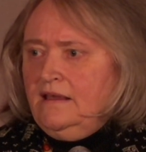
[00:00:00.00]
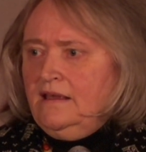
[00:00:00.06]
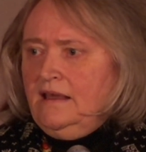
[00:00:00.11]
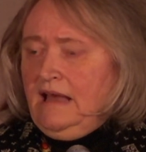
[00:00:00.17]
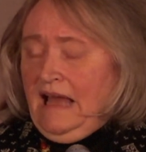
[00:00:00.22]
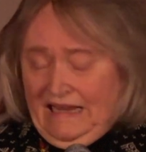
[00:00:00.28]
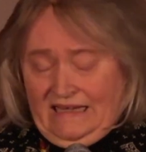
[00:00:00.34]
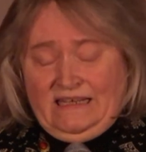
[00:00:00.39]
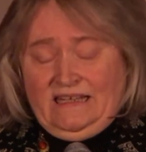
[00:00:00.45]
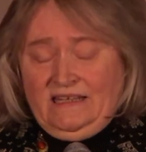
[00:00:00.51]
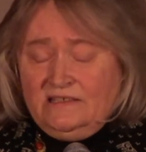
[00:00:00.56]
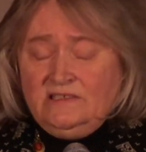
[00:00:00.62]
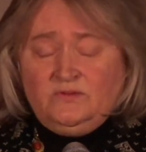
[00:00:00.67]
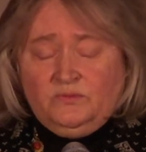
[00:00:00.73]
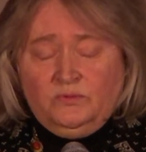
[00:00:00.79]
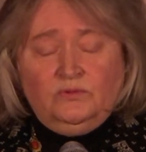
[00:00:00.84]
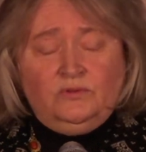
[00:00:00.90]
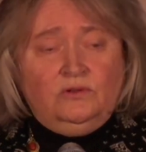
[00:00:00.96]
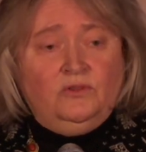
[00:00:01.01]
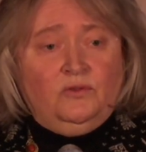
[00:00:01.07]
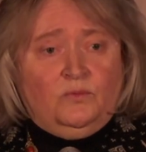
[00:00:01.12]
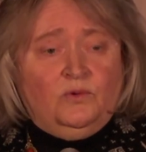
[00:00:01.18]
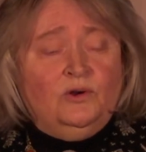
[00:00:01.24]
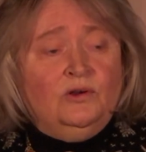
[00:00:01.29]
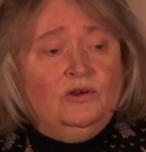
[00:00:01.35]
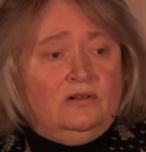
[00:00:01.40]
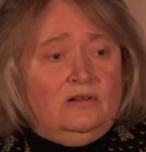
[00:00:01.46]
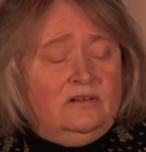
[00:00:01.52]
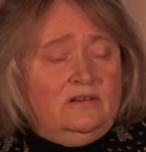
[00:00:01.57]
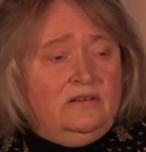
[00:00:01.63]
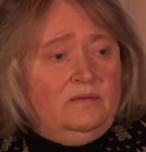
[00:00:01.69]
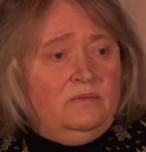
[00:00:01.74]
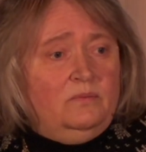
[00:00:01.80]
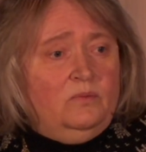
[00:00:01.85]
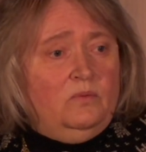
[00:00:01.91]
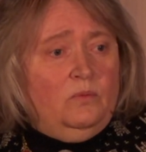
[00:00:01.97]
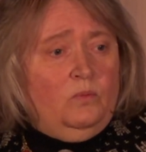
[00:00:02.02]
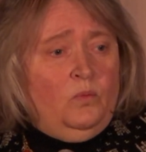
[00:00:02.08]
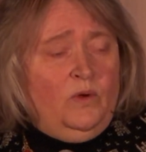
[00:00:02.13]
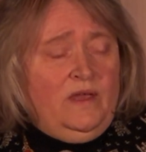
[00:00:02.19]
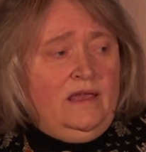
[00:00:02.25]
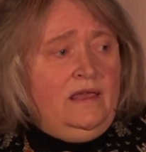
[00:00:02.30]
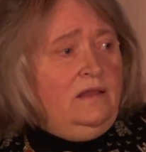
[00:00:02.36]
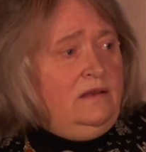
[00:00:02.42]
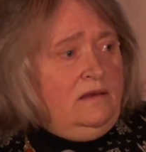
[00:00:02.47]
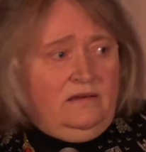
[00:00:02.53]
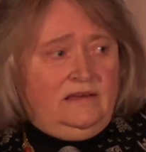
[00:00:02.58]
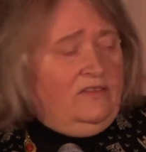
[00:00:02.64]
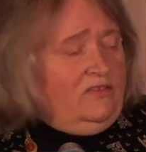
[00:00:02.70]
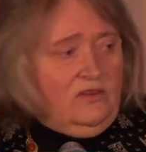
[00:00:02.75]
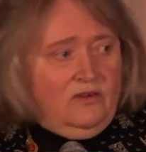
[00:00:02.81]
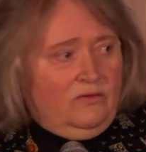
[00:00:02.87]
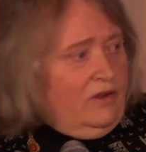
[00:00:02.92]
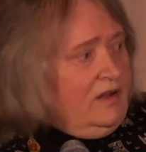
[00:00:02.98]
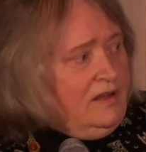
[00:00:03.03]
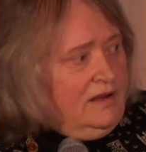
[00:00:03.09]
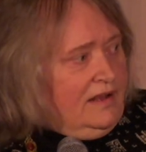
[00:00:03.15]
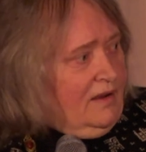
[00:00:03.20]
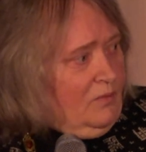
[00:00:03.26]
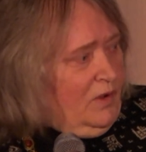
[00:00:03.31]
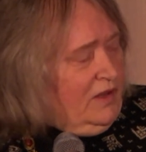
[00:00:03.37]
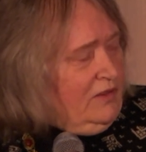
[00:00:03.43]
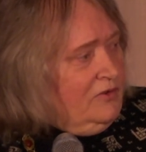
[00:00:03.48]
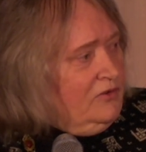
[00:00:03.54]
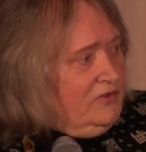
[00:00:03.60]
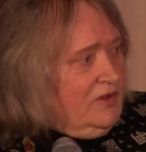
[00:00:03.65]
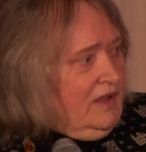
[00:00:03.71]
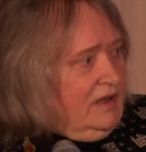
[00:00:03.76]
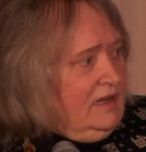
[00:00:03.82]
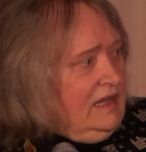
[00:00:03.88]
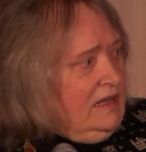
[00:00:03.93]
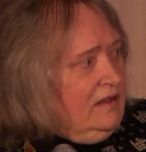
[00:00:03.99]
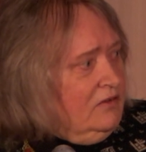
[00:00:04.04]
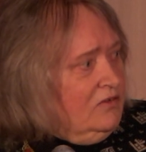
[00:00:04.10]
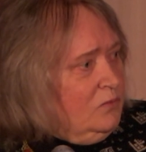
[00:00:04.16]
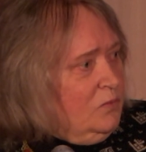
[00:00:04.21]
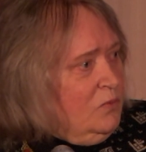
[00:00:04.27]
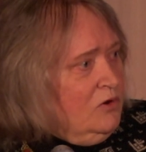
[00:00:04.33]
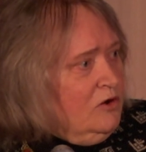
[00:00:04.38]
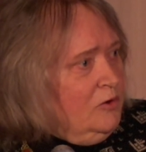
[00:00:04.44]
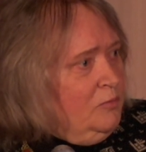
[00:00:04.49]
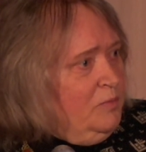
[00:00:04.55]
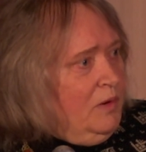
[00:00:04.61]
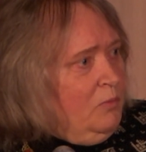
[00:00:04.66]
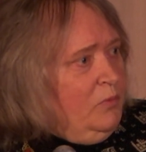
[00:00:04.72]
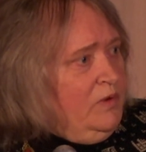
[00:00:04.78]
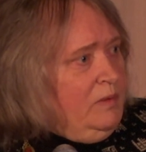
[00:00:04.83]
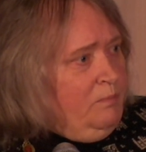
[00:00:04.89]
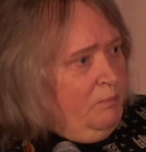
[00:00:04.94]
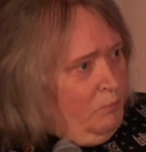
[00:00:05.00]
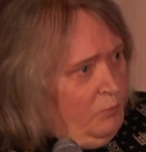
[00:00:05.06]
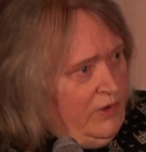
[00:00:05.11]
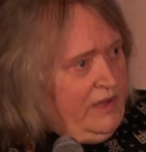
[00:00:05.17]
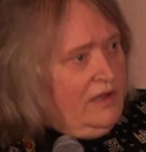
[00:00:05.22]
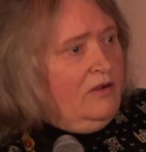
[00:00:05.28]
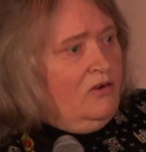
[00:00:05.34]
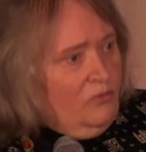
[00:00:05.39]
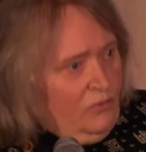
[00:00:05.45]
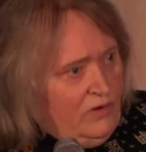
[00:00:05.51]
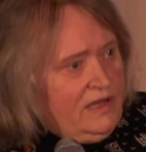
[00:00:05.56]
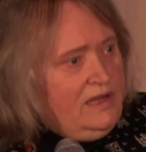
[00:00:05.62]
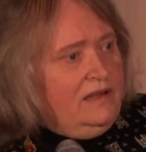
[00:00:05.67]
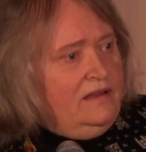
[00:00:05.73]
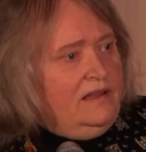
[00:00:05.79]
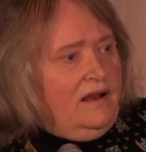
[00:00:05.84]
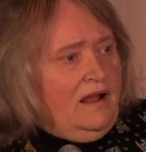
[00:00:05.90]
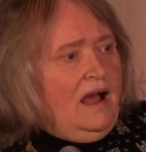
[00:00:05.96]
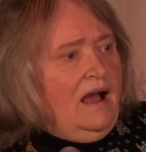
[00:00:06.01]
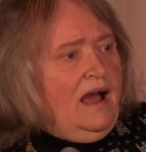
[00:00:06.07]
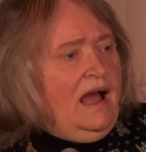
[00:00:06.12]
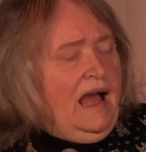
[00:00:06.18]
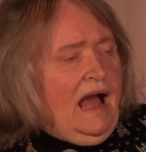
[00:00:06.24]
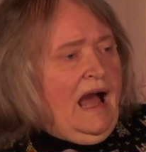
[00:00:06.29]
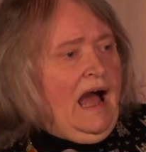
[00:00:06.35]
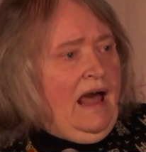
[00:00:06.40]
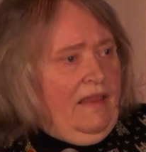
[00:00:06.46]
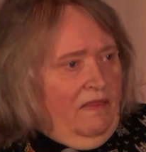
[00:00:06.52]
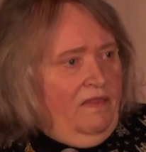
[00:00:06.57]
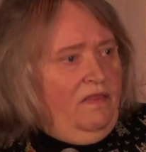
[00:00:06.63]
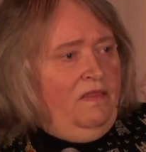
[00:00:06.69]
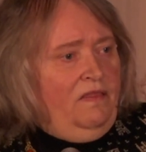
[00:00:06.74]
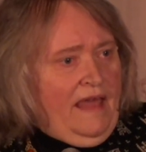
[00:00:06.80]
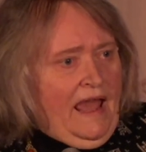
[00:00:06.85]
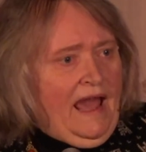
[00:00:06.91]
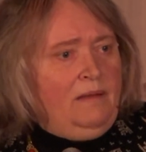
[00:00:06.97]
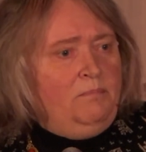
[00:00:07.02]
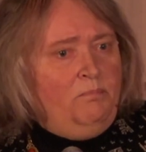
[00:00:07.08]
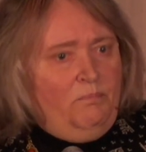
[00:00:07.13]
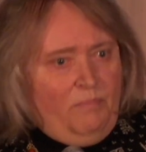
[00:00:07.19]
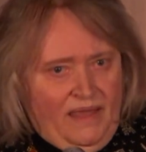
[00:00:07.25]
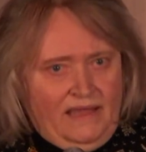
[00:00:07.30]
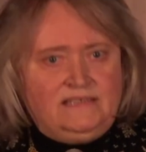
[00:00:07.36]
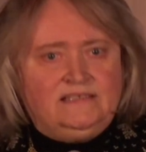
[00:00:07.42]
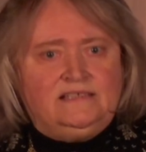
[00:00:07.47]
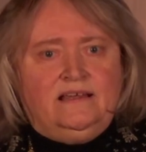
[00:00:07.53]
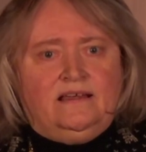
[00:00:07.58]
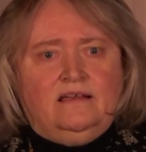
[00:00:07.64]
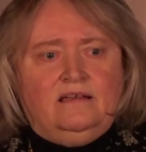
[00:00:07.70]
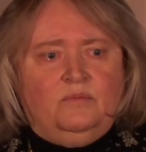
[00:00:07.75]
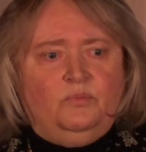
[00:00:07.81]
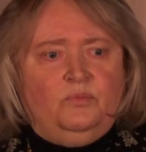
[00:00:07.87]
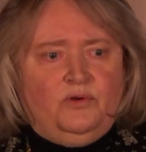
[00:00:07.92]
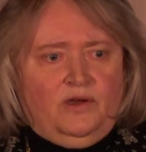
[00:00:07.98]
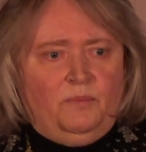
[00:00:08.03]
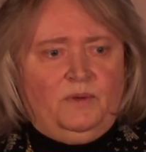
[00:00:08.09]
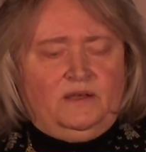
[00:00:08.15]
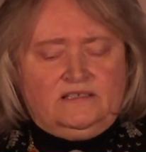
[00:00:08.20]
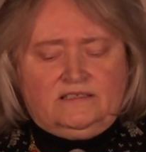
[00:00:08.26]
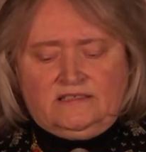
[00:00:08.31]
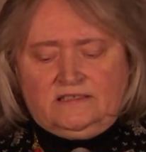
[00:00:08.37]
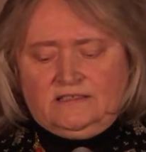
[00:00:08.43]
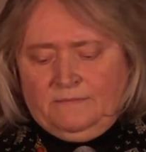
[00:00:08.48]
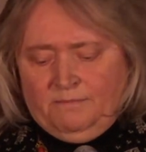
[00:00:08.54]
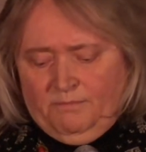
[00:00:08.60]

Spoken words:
Ideas rule the world. We disagreed on what those ideas were, but we agreed that on that basic premise.